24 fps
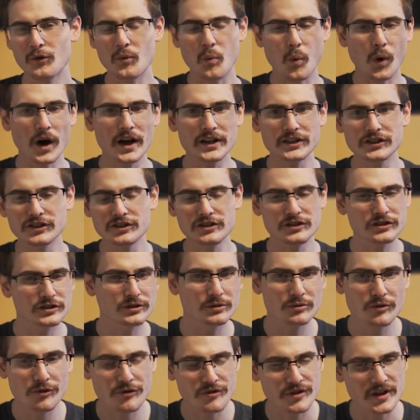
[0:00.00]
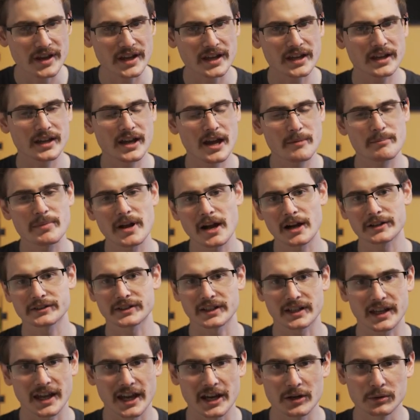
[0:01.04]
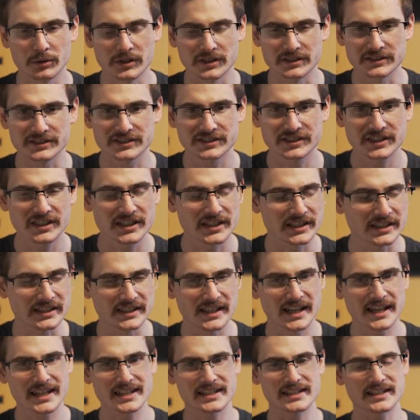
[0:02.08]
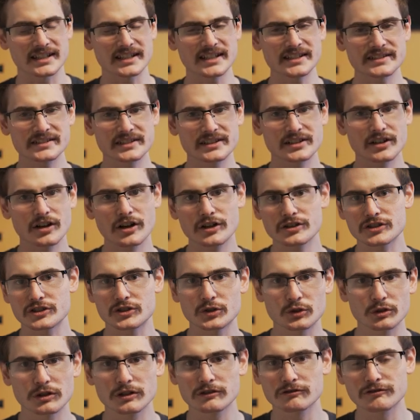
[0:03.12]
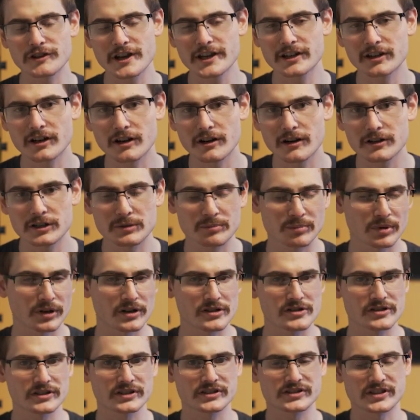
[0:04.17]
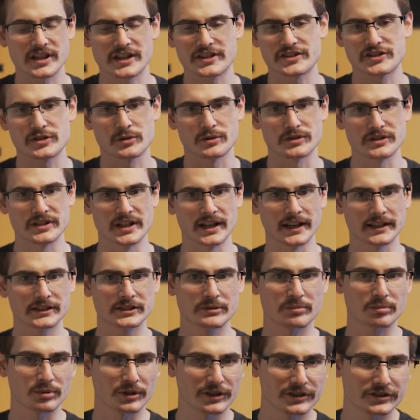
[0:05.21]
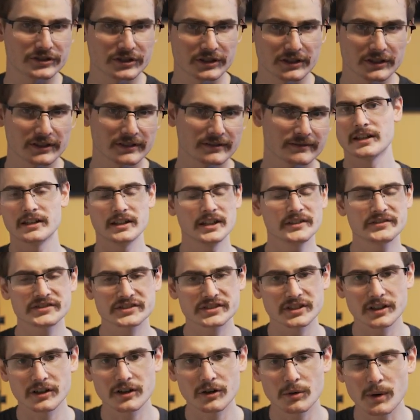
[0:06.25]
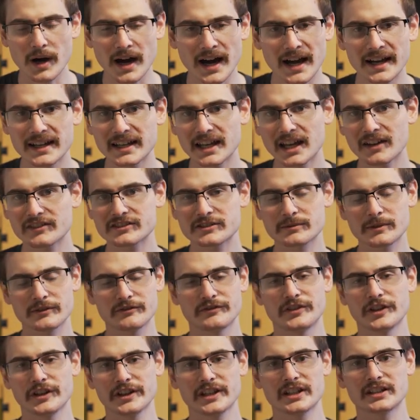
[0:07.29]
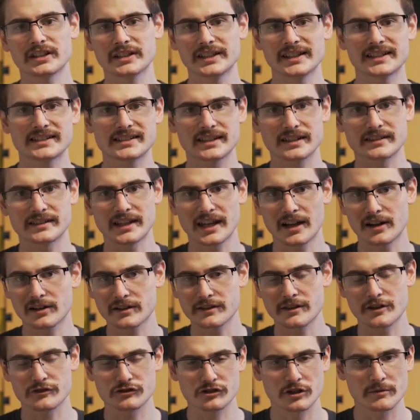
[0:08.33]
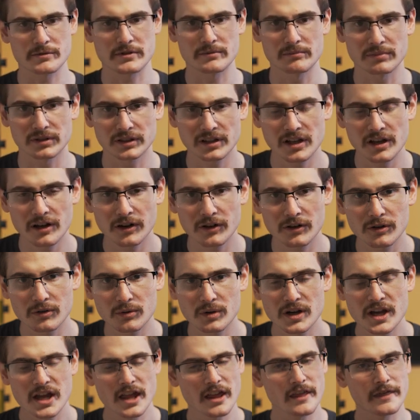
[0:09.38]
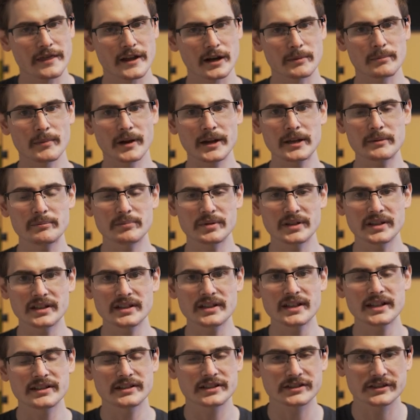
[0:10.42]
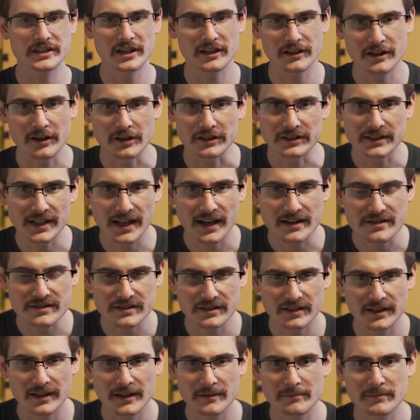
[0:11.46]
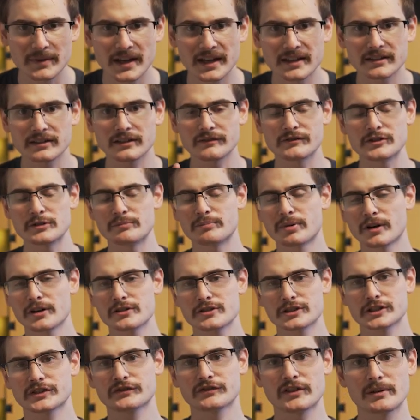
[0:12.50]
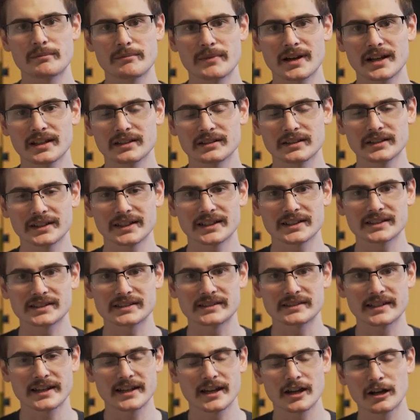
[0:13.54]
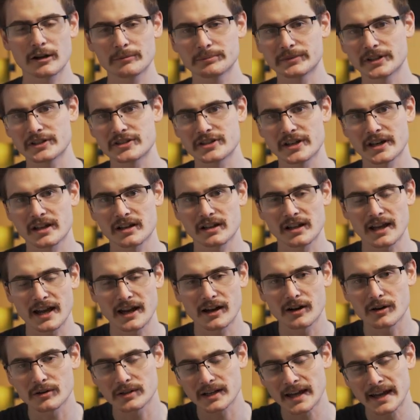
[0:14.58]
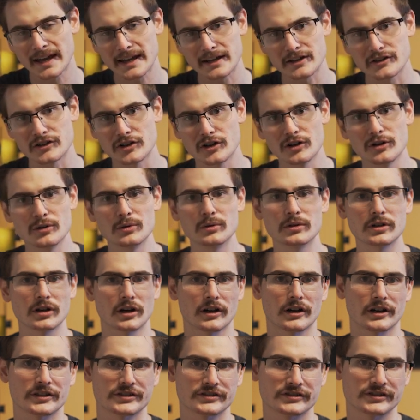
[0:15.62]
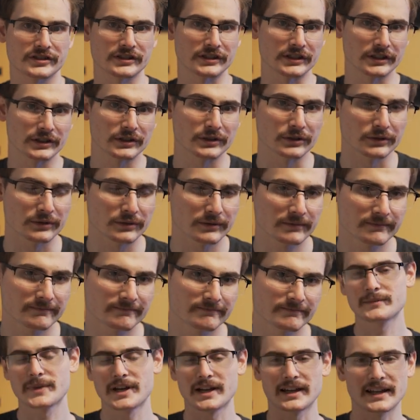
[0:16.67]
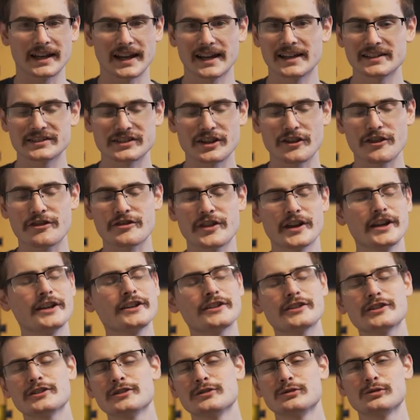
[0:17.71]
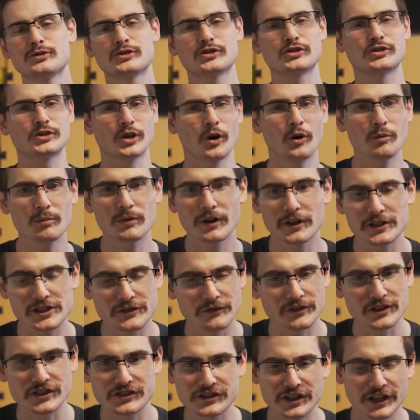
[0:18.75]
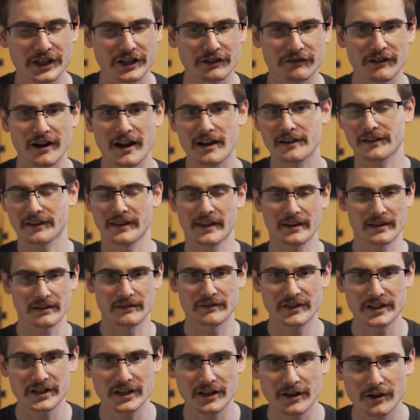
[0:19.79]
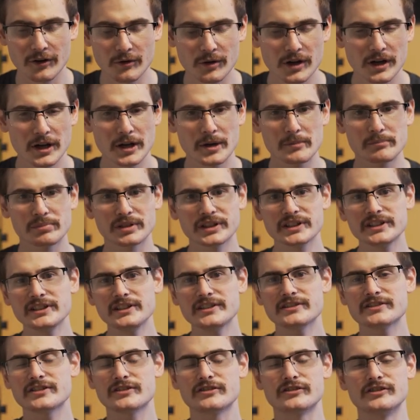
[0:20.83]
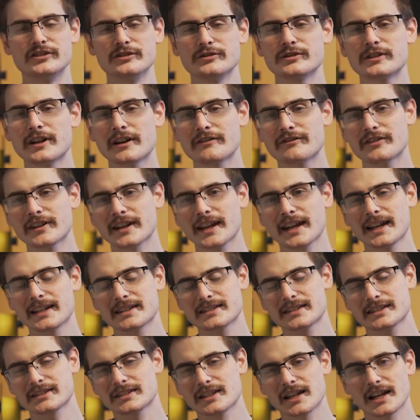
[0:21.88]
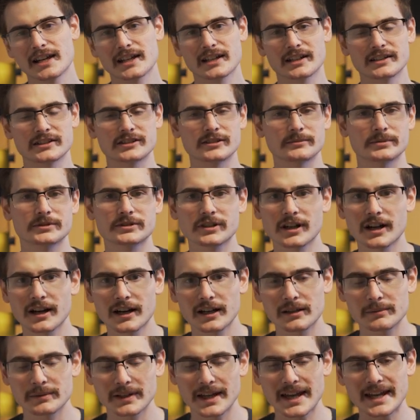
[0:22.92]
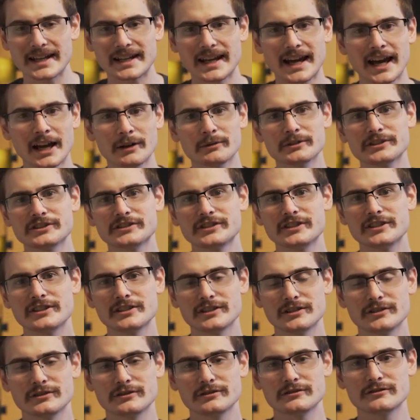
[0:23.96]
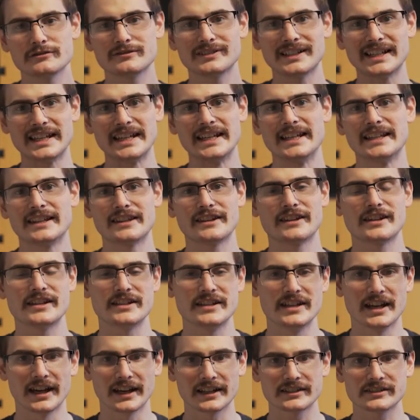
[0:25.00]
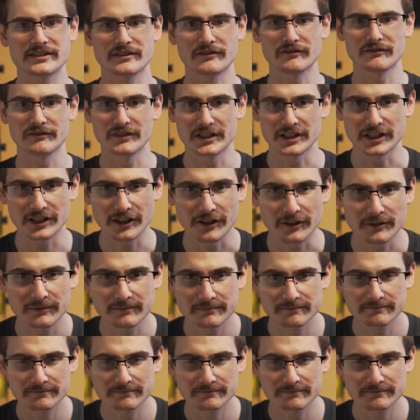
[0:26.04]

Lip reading: what do you think about the K1C, and is it on your radar to purchase as your next printer? If so, I have some affiliate links down in the description below. There might be a discount code attached to them, and if you purchase from my links, they help the channel out at no cost to you. Guys, thank you so much for sticking around to the end of the video. Please do not forget to like and subscribe, and I will see you in the next video.